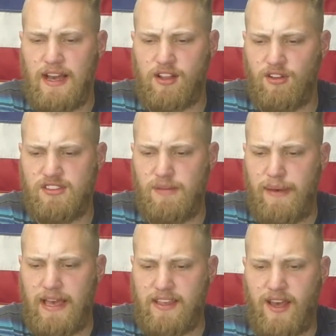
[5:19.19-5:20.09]
Closed it
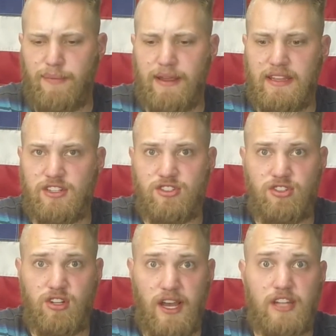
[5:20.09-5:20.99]
back up, and then
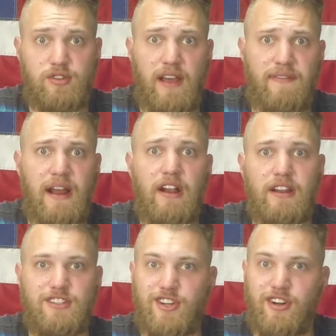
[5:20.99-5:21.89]
dry fired,
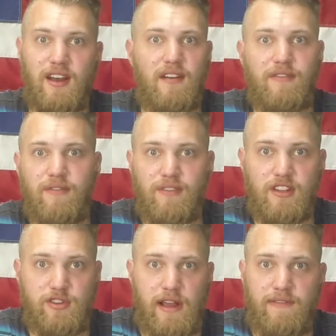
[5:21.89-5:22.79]
and sure enough, the
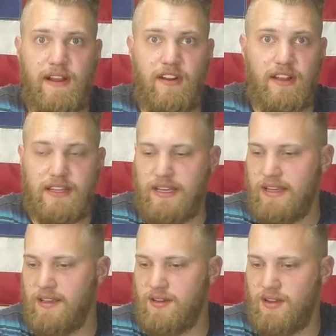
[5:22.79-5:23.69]
dry fire,
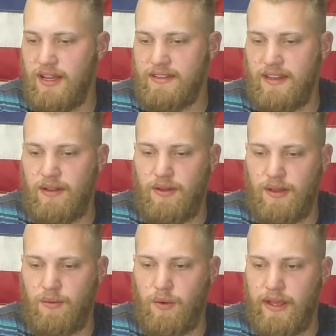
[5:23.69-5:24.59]
it clicked and
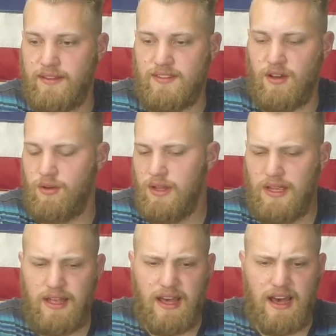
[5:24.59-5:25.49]
it went. So
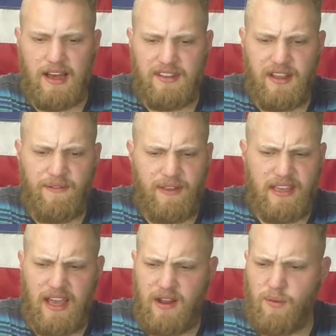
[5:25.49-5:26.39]
definitely
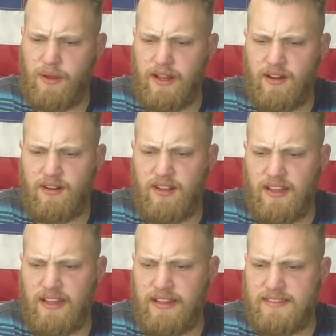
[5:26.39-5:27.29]
kind of weird.
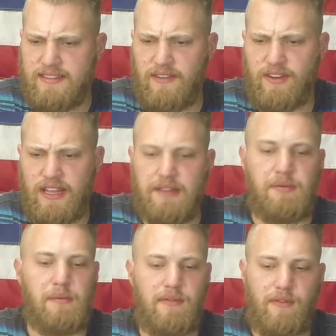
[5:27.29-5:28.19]
It's never done that to
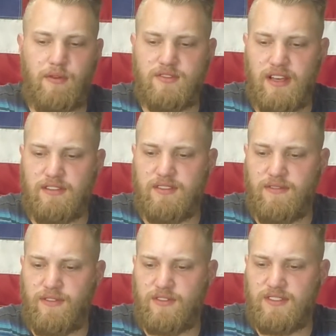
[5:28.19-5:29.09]
me before, so that was the
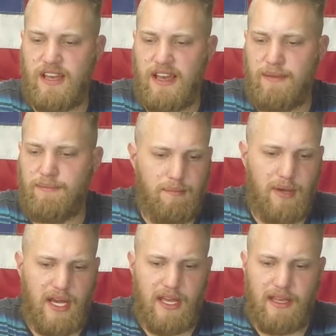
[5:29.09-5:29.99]
first time.
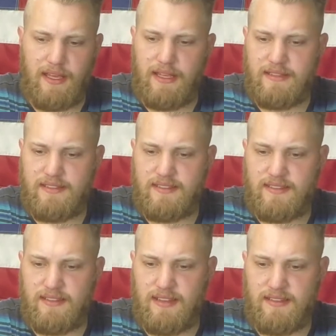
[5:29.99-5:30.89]
But it
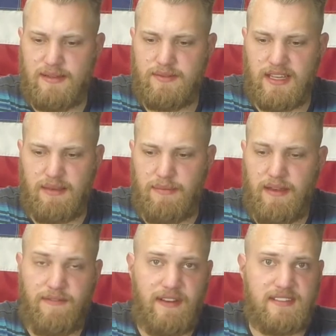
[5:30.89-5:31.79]
seems like it may
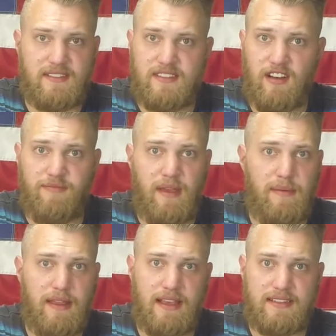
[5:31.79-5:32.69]
have fixed itself.
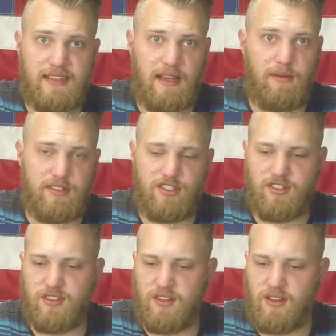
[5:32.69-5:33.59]
Maybe, like I said, I wasn't
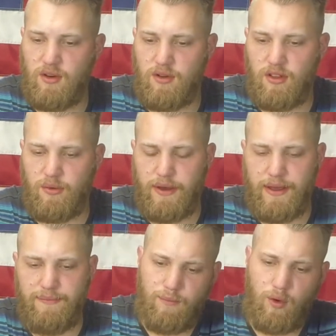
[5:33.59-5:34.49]
just going all the
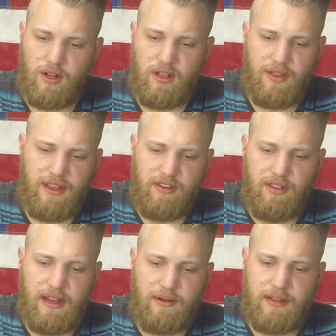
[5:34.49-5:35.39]
way. One other thing too
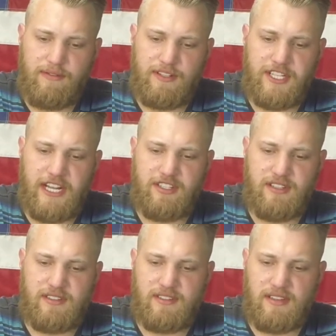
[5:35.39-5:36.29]
that I would definitely change
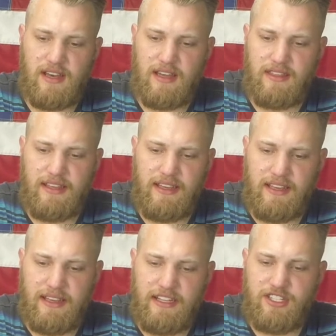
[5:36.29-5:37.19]
is the
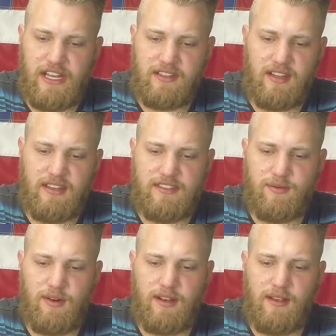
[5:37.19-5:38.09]
eject on this
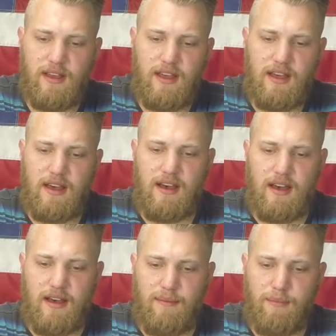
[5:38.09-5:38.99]
one.
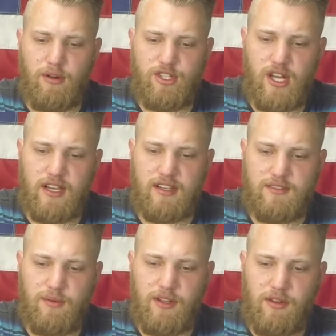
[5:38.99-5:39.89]
Most
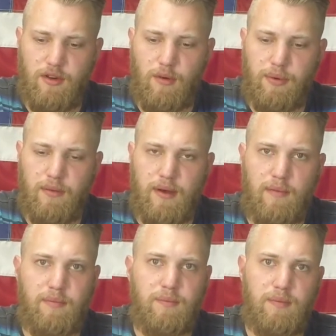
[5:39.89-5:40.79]
shotguns, when you open them
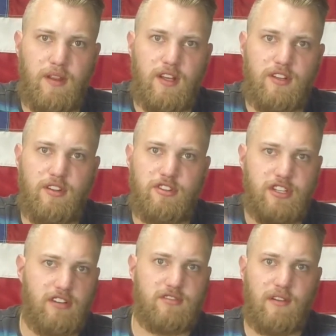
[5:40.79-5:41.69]
up, the two
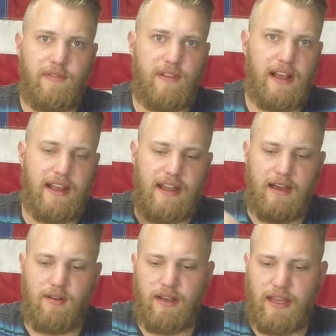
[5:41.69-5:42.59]
shells go flying
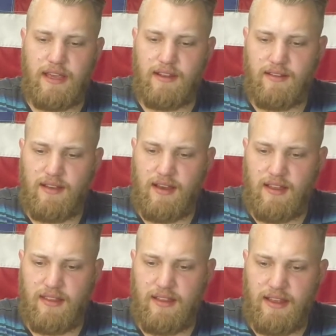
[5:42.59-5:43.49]
out and
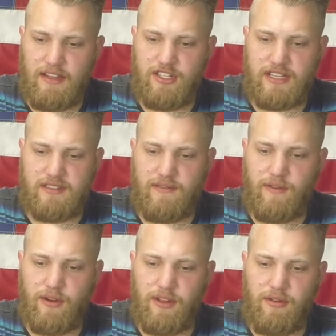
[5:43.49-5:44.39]
it ejects it
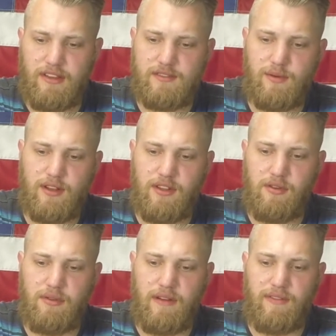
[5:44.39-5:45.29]
for you. This one,
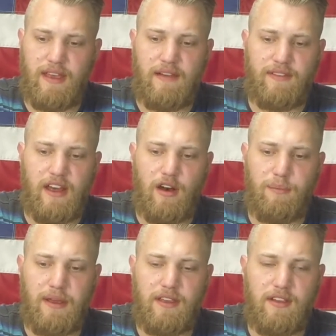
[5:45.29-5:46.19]
you definitely have to
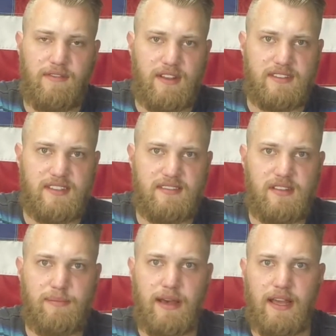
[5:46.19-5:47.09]
help it. You have to assist
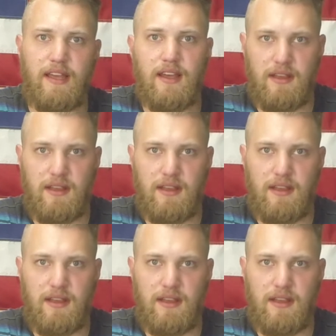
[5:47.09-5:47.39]
it by